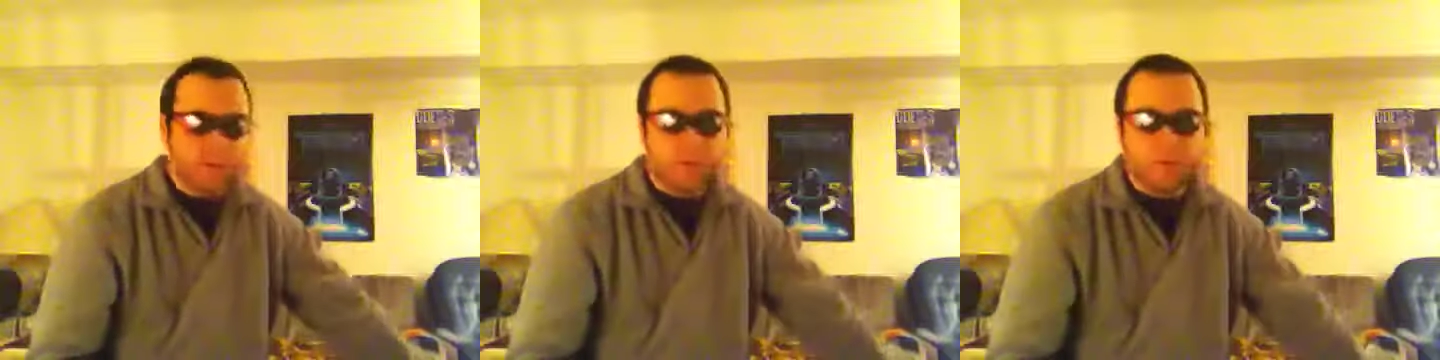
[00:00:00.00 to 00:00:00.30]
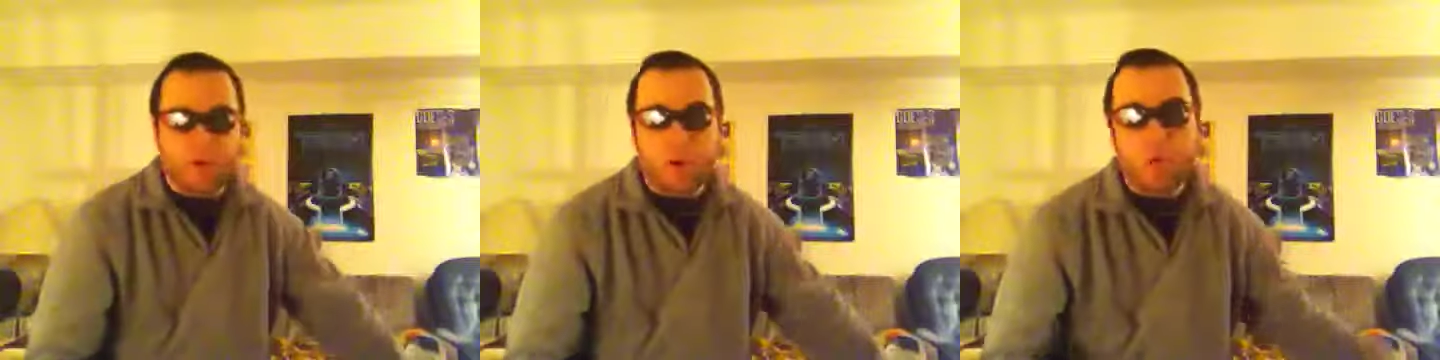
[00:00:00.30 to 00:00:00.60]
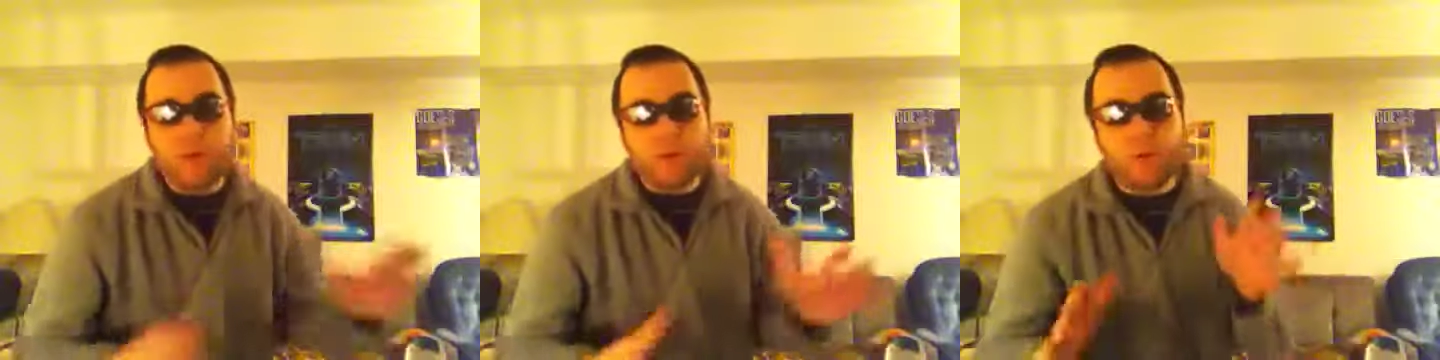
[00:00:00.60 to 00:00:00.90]
so all
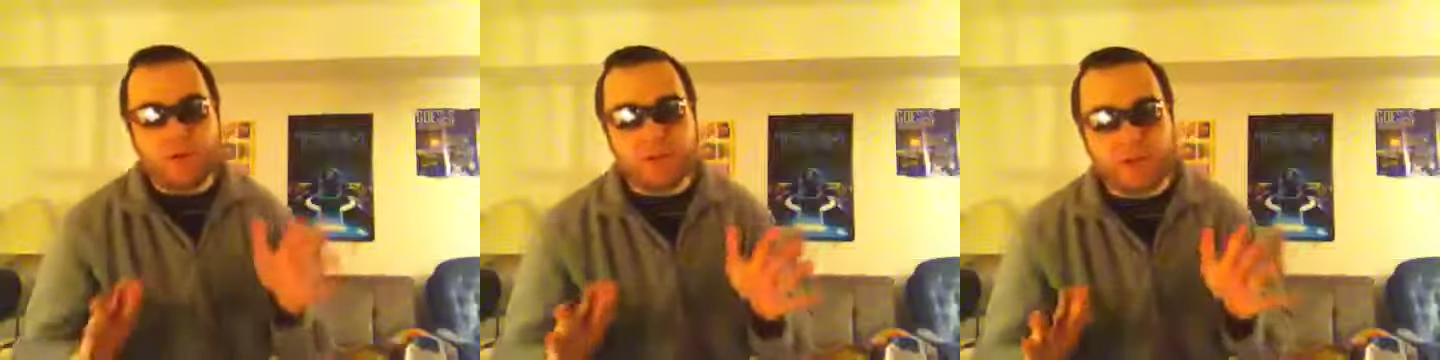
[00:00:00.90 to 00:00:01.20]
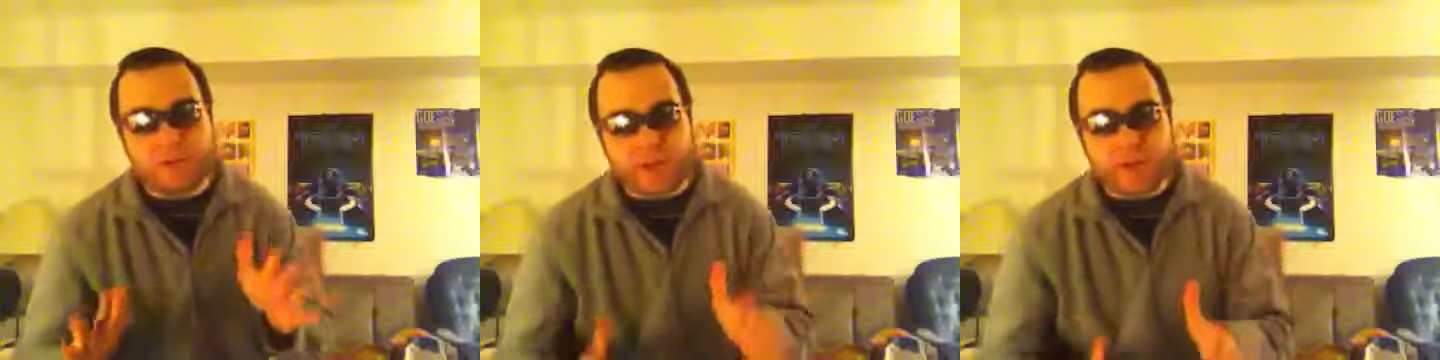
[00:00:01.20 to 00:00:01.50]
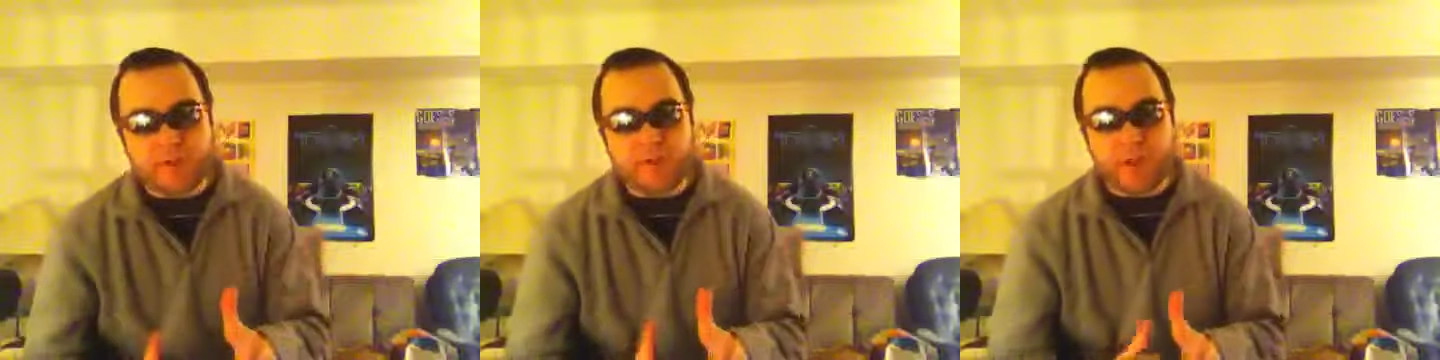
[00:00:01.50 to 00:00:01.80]
my questions are
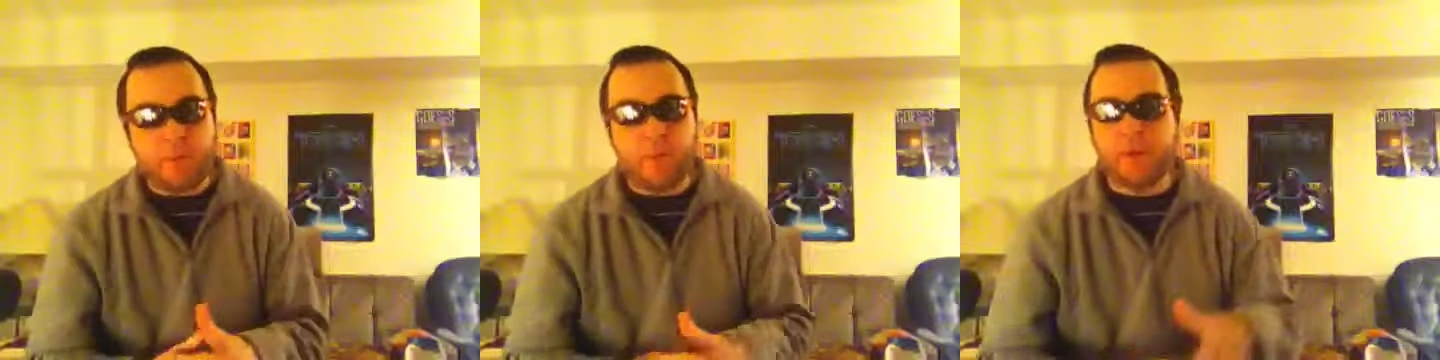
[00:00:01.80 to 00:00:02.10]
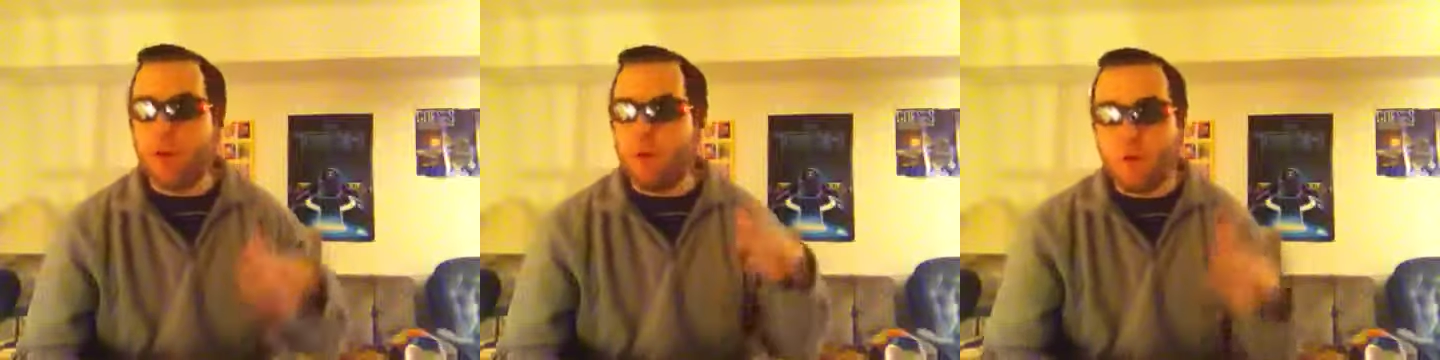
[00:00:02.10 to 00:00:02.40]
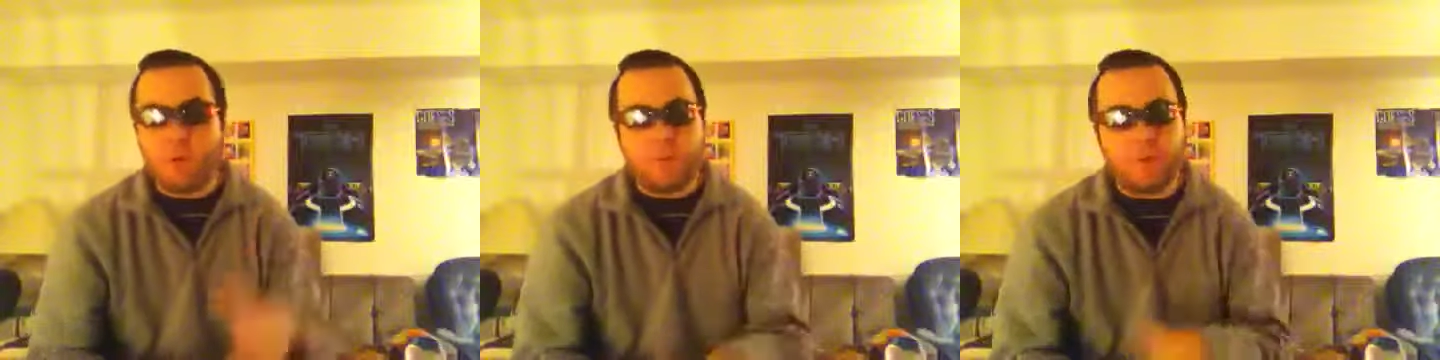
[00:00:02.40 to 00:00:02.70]
answered. I'm gonna
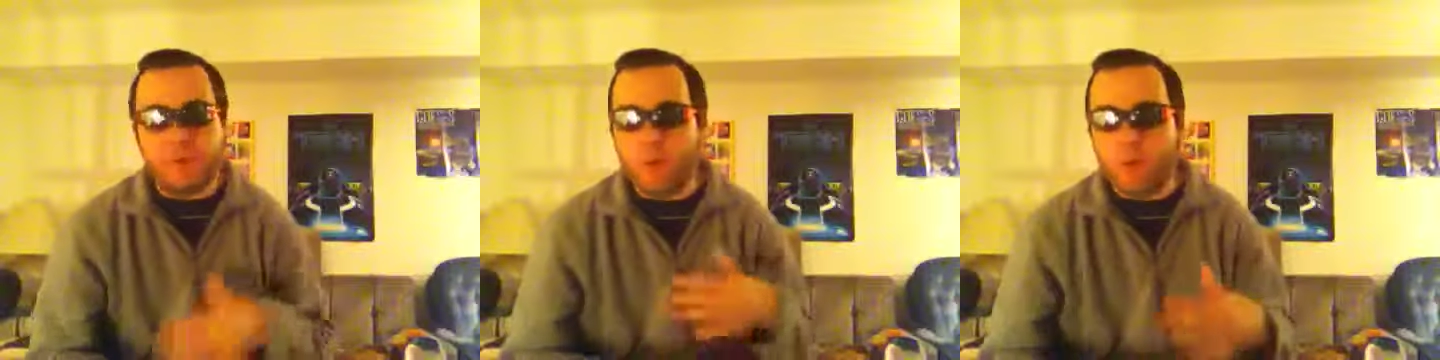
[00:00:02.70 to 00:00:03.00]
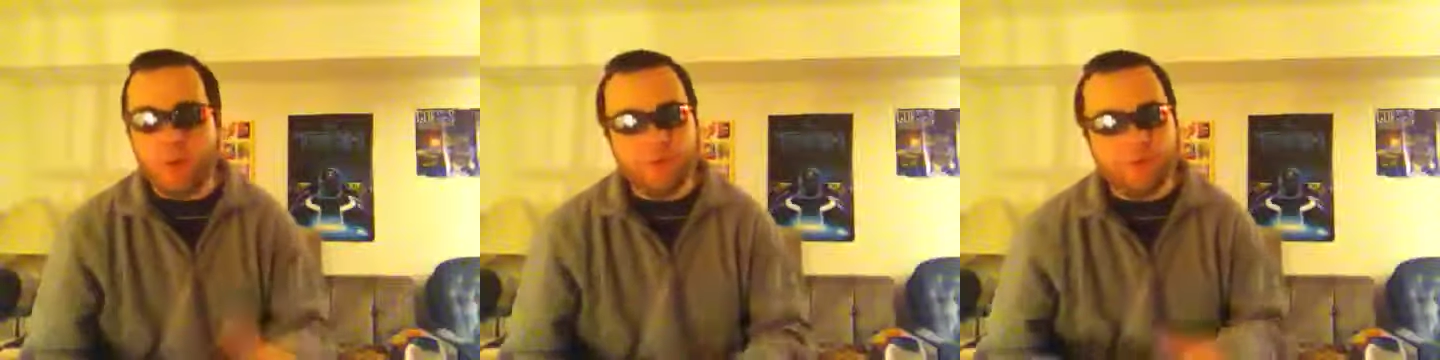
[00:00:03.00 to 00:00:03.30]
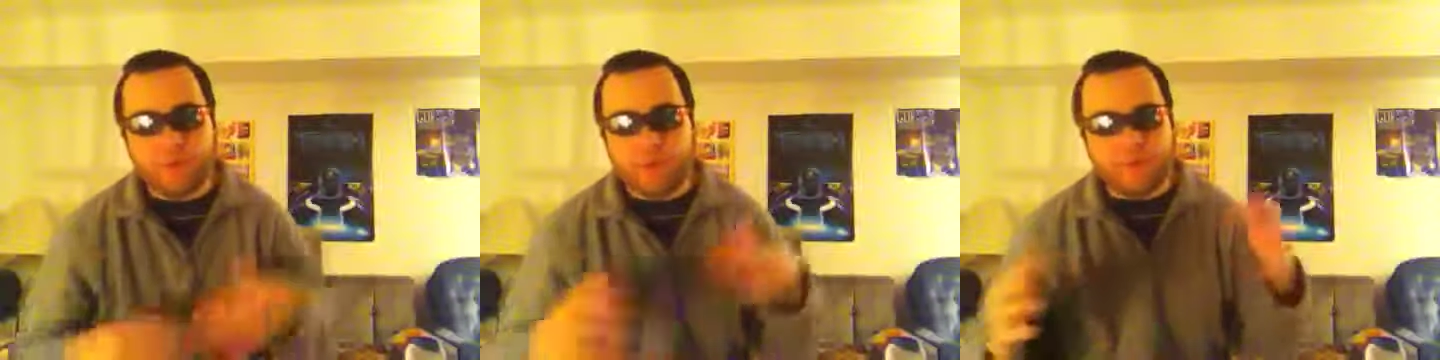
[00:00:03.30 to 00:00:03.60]
go
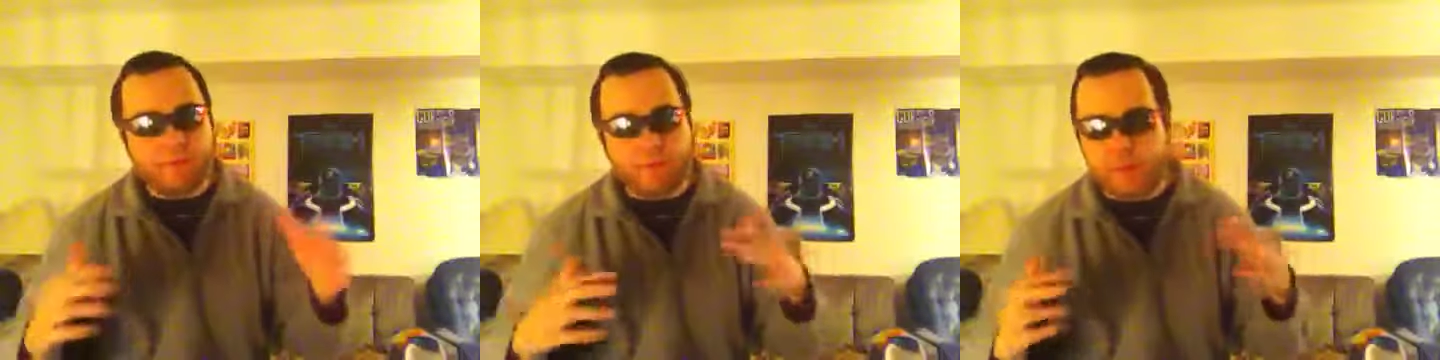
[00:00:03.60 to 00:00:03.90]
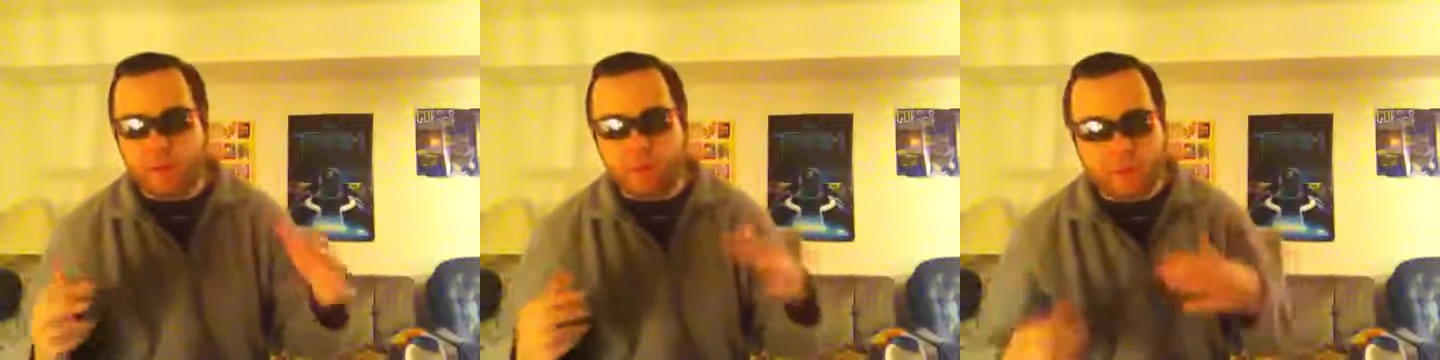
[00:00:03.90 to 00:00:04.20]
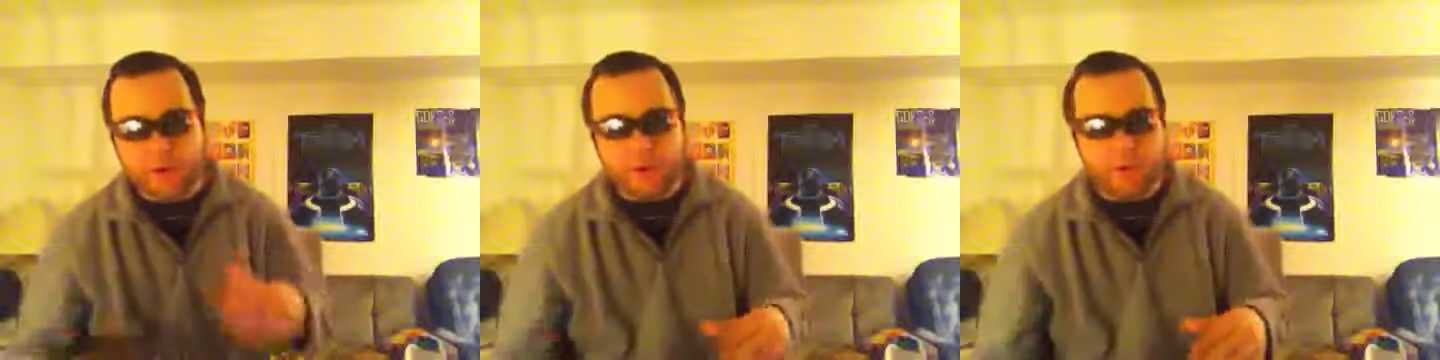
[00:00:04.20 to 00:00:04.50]
do everything that I want
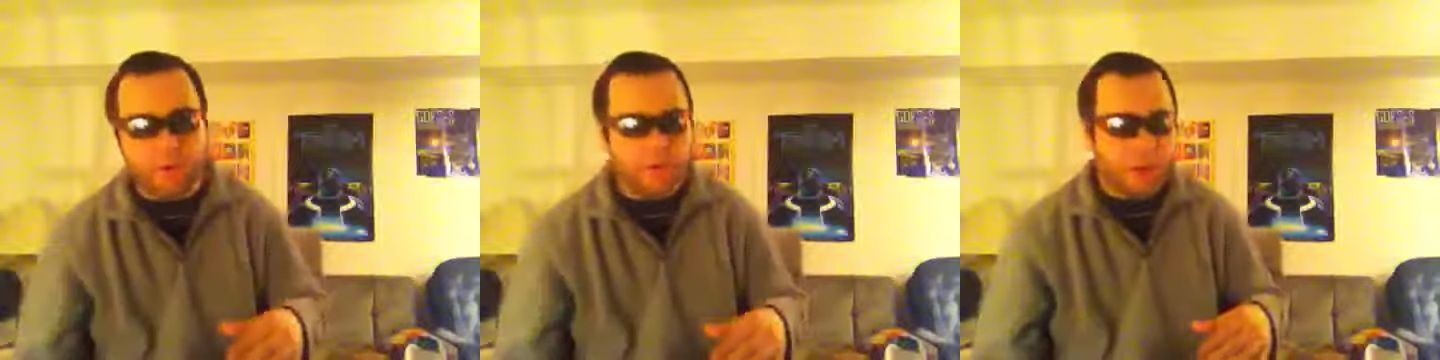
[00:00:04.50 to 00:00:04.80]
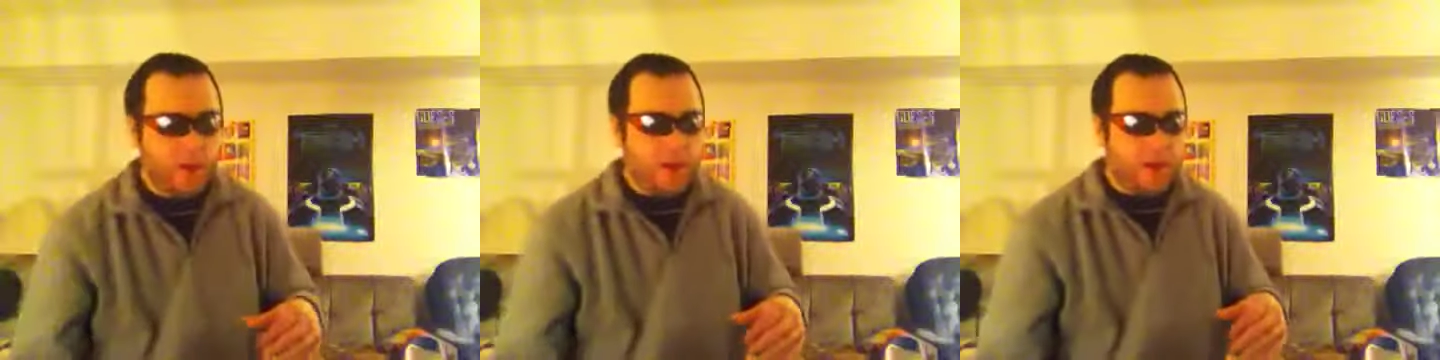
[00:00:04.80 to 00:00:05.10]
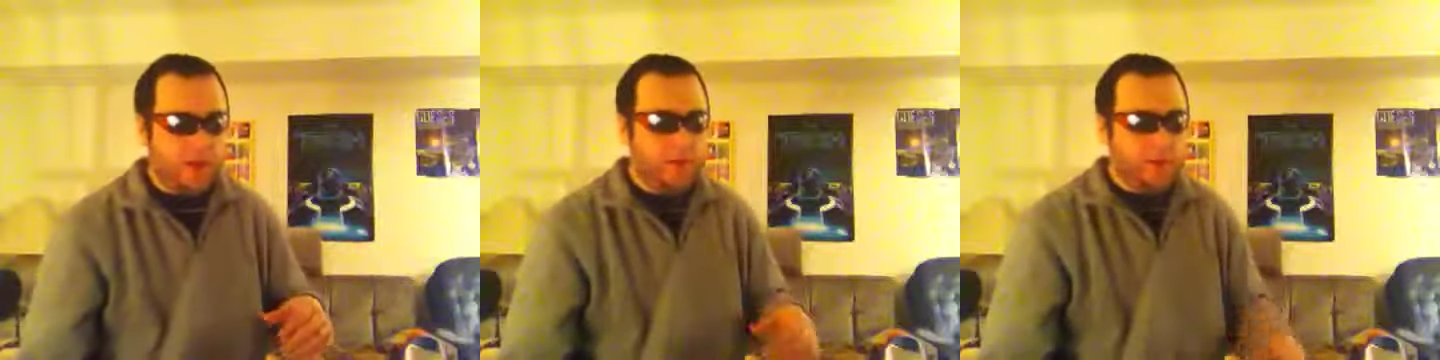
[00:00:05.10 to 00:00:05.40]
to do,
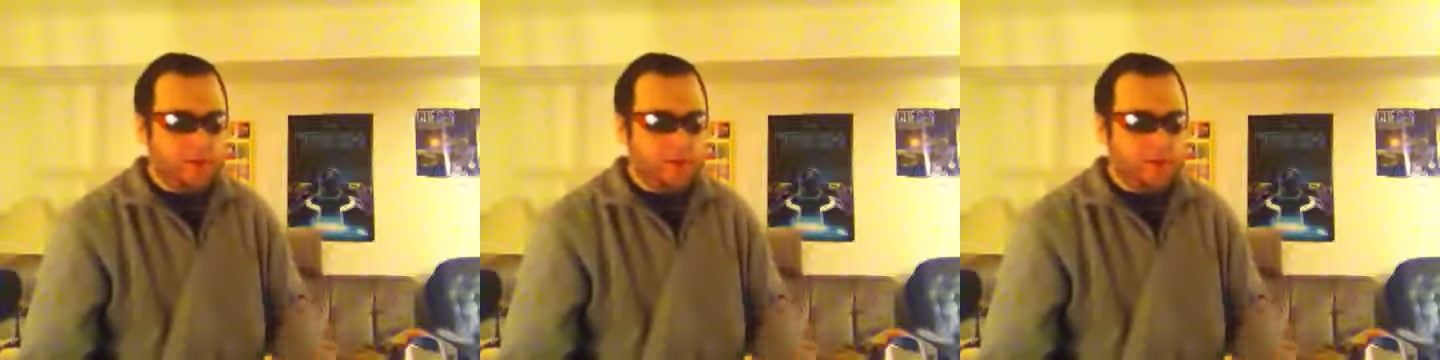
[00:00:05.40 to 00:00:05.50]
and